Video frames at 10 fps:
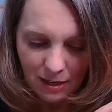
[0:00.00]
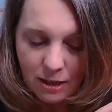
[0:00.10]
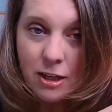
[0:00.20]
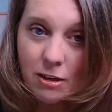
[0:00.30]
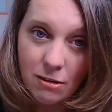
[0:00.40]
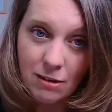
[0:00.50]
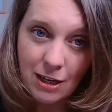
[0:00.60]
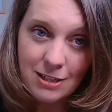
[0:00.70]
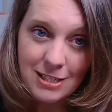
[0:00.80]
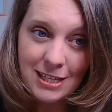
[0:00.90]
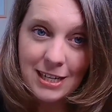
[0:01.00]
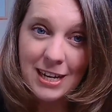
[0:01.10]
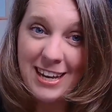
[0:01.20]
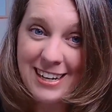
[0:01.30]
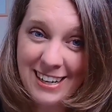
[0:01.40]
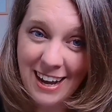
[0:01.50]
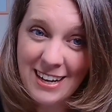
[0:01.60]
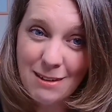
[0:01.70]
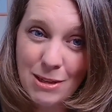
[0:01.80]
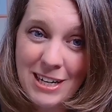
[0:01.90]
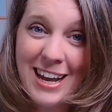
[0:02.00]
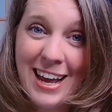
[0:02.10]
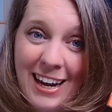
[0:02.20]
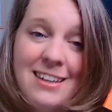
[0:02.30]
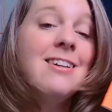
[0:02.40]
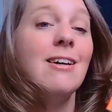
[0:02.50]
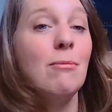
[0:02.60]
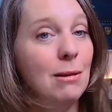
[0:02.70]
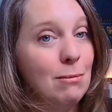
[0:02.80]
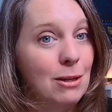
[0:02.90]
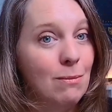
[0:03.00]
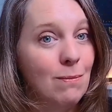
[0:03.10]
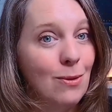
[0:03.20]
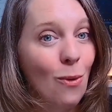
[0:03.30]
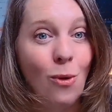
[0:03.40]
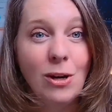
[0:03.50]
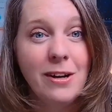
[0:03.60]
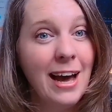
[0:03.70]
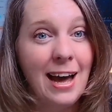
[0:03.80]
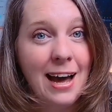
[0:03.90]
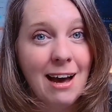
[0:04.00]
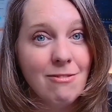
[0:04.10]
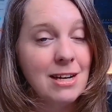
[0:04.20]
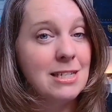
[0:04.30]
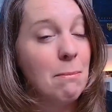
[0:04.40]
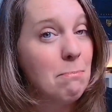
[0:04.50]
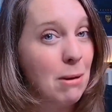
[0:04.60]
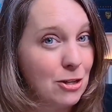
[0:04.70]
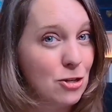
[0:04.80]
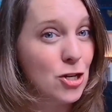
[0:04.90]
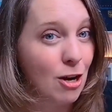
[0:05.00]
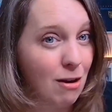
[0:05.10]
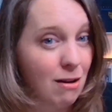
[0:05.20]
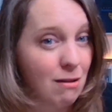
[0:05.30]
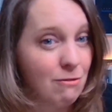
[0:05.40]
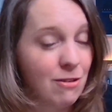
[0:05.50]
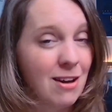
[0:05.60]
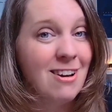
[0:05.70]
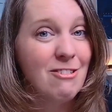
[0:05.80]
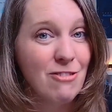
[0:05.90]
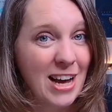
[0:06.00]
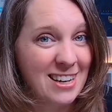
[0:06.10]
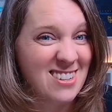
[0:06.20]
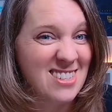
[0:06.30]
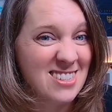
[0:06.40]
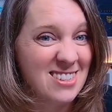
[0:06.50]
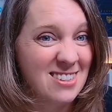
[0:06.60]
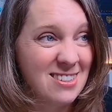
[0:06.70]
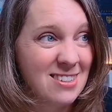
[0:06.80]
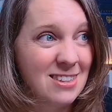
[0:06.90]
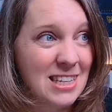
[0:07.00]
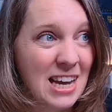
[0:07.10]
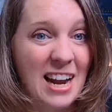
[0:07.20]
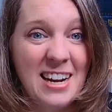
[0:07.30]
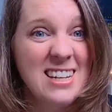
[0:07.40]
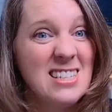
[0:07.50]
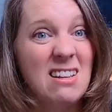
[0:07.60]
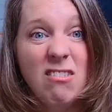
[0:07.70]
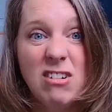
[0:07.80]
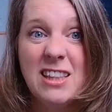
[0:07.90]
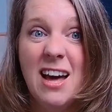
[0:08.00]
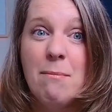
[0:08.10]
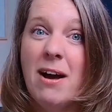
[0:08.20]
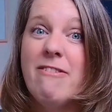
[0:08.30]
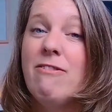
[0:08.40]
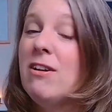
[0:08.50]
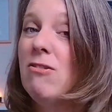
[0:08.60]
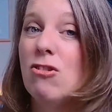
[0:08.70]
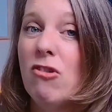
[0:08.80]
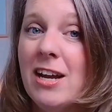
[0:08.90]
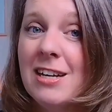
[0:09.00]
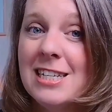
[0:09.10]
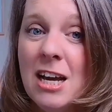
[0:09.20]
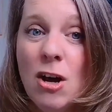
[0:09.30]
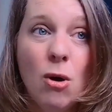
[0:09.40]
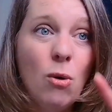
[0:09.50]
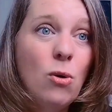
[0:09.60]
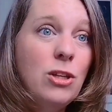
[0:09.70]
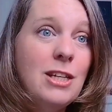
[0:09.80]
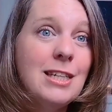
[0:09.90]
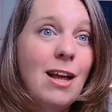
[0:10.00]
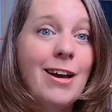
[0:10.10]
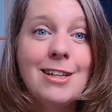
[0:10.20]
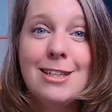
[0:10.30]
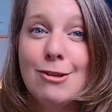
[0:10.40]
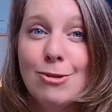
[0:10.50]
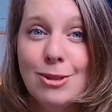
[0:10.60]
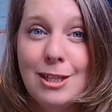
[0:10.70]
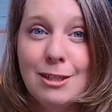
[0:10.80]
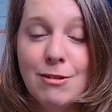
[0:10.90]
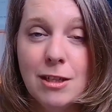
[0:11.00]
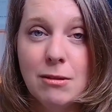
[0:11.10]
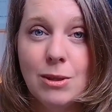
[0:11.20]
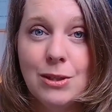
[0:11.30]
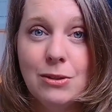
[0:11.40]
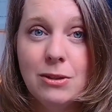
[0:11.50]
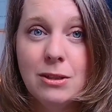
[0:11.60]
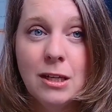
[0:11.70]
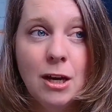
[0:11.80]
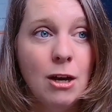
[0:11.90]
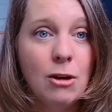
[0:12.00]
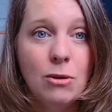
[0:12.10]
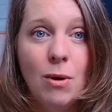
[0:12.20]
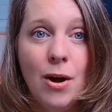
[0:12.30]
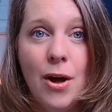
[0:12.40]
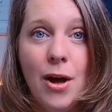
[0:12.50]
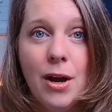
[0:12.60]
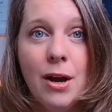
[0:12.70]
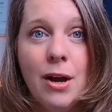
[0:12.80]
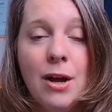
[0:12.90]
curiosity, enlightenment, and commitment, all you have is a bunch of fans. And that's lovely. That might feel great. All these likes, all these followers, good work.